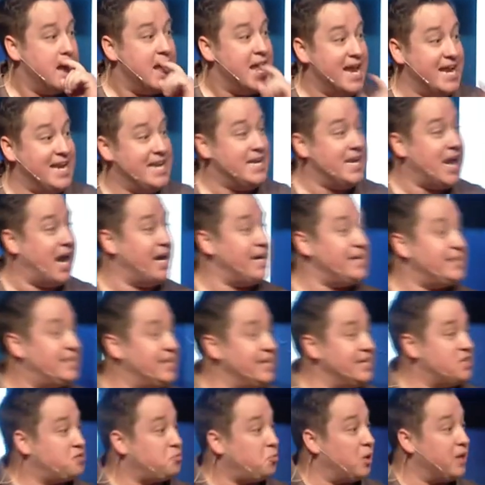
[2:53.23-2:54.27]
In
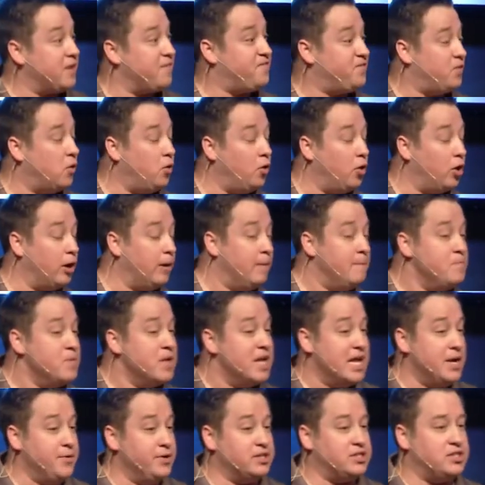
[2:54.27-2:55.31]
nineteen twenty-four,
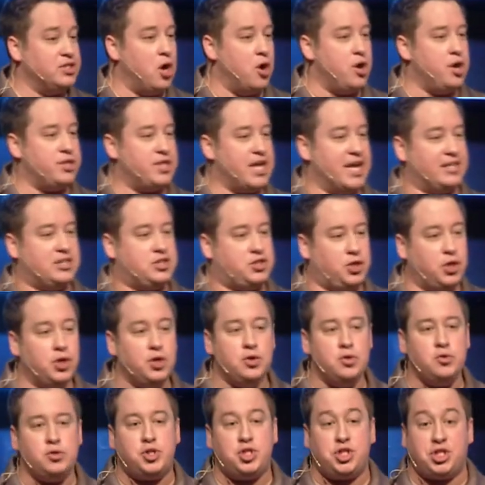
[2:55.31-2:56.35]
it was noted that
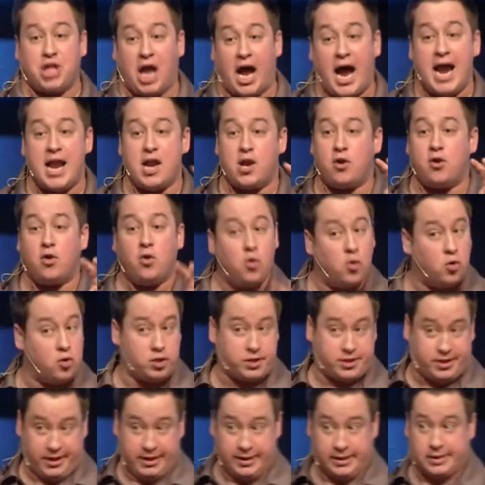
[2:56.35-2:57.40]
two Shire
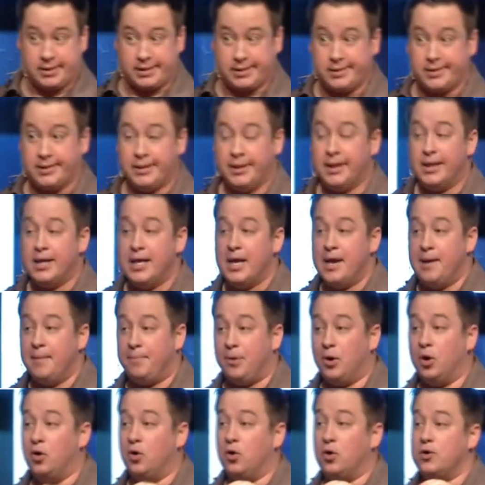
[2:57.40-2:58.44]
horses
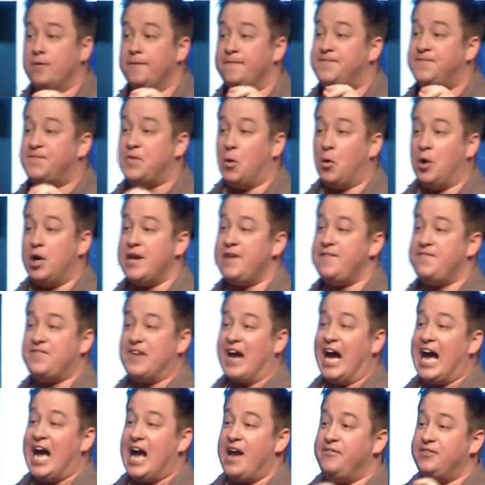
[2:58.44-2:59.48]
pulled
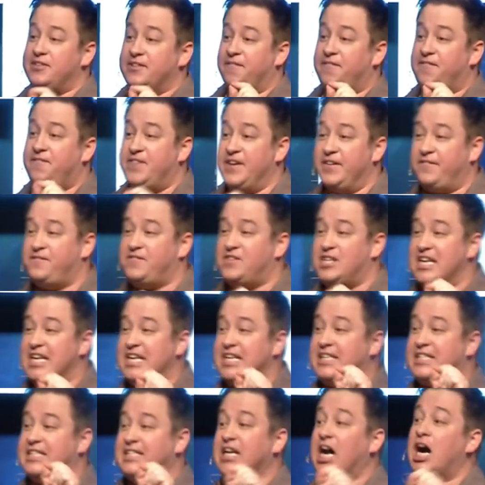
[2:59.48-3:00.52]
forty-five to fifty
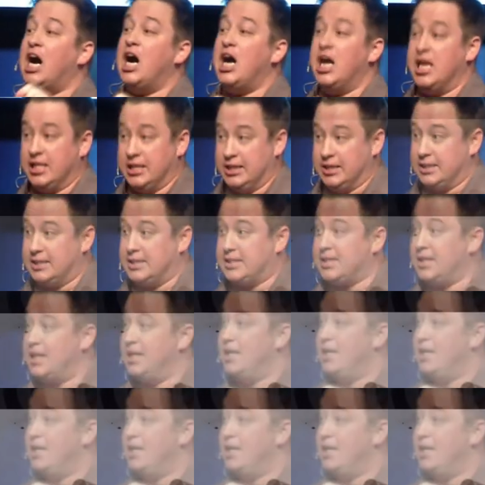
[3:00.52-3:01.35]
tons,